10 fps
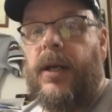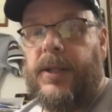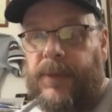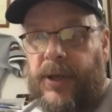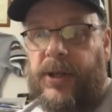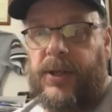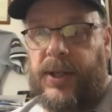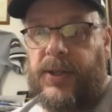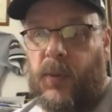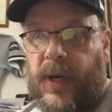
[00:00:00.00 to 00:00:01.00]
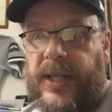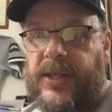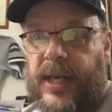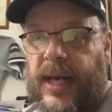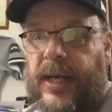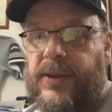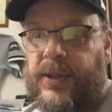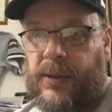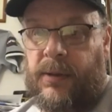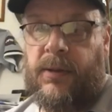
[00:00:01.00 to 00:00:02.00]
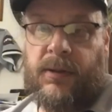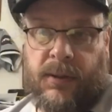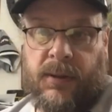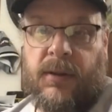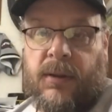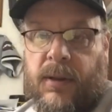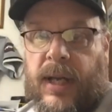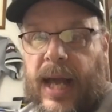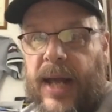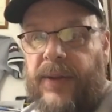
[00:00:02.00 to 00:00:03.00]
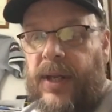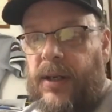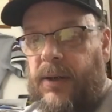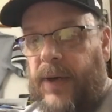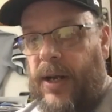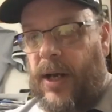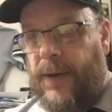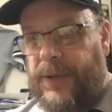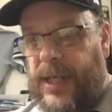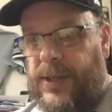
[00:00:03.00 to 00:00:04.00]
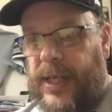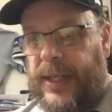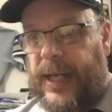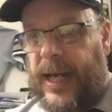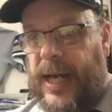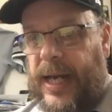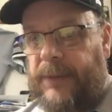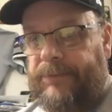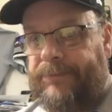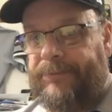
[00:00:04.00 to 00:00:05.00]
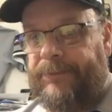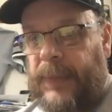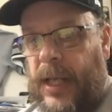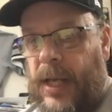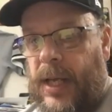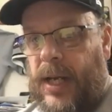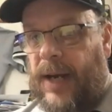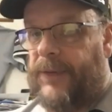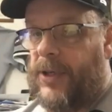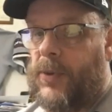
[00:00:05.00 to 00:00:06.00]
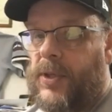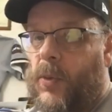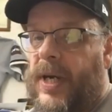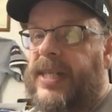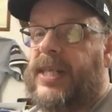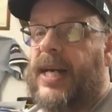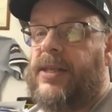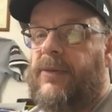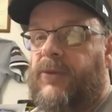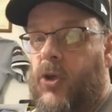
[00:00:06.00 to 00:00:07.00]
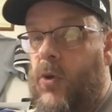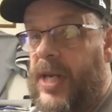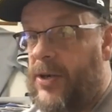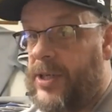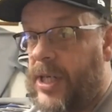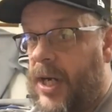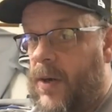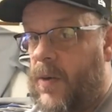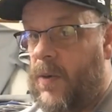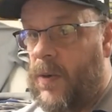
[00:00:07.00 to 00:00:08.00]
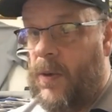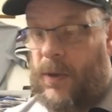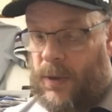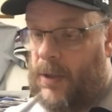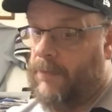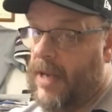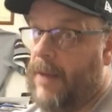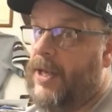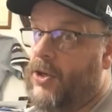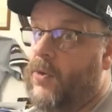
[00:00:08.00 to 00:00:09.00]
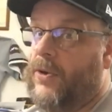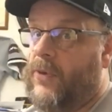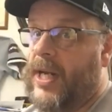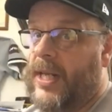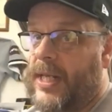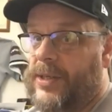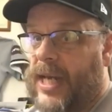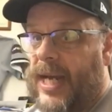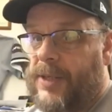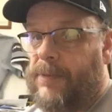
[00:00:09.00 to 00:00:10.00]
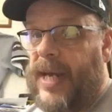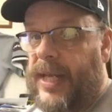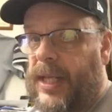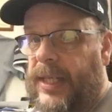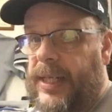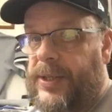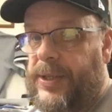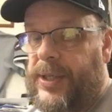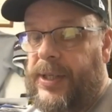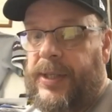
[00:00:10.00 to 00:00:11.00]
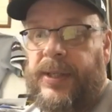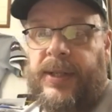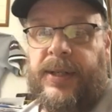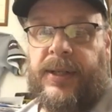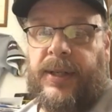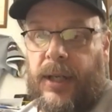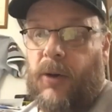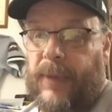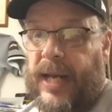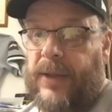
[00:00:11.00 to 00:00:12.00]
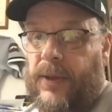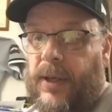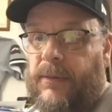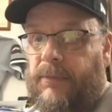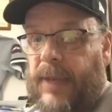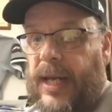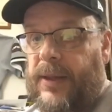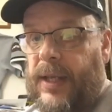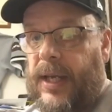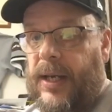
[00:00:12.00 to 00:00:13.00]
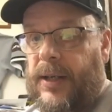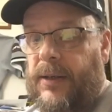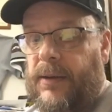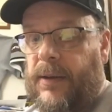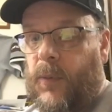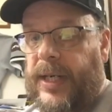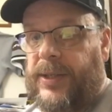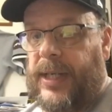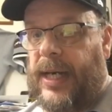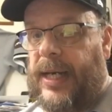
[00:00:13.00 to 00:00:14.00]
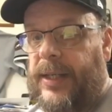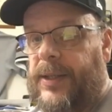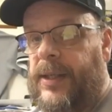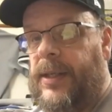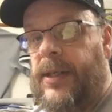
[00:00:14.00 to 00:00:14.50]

Especially since the White Sox had the great offseason that they had. Now, if this was the White Sox of 2 years ago, maybe two or three of these guys make the list. You know, make the White Sox.